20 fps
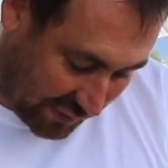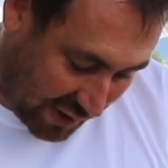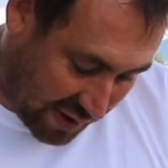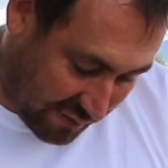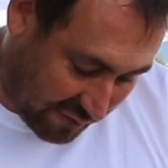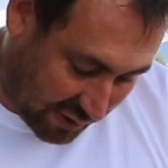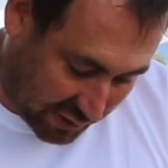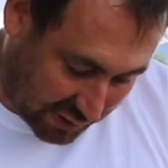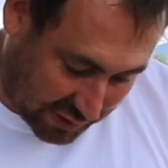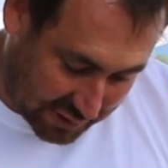
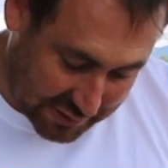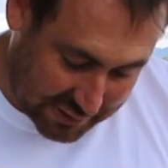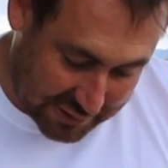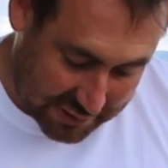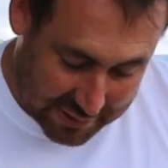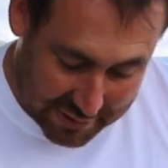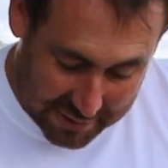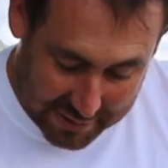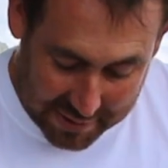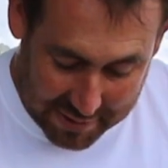favourite,
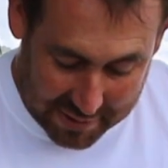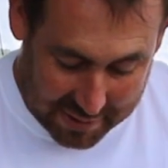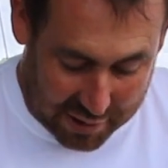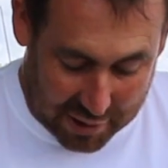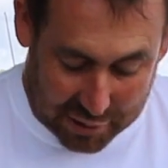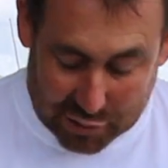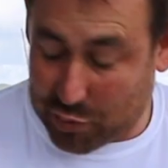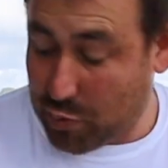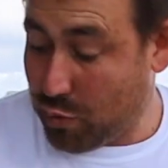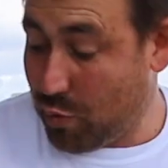because
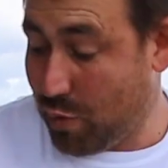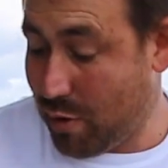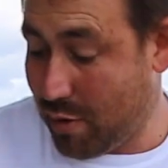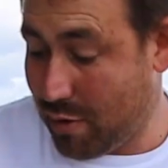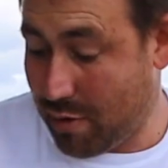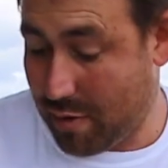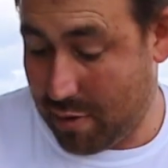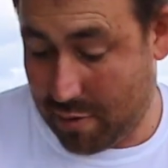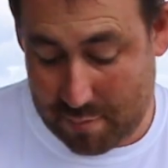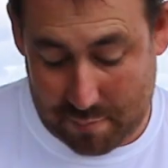I do
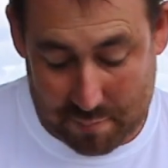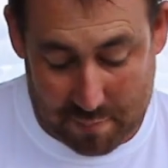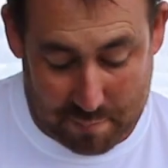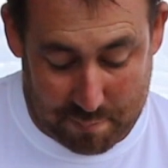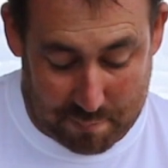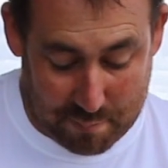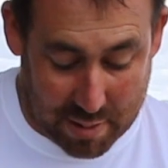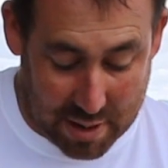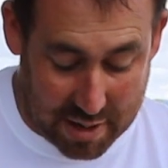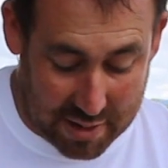
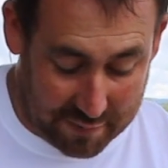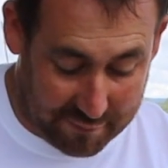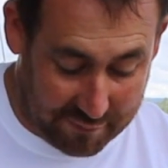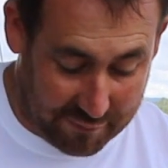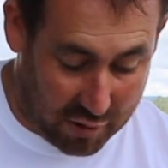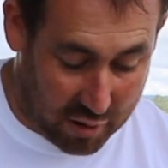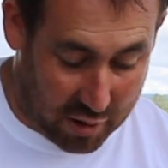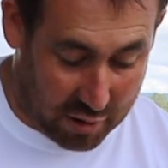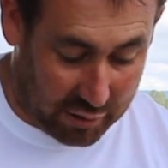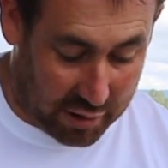make it
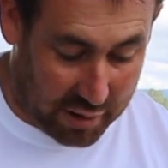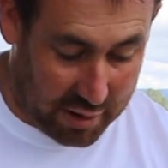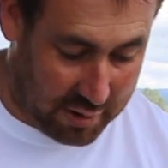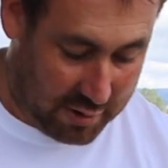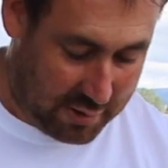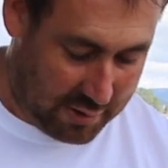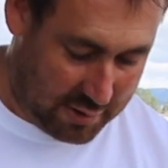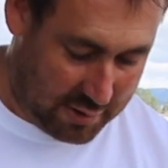fiery.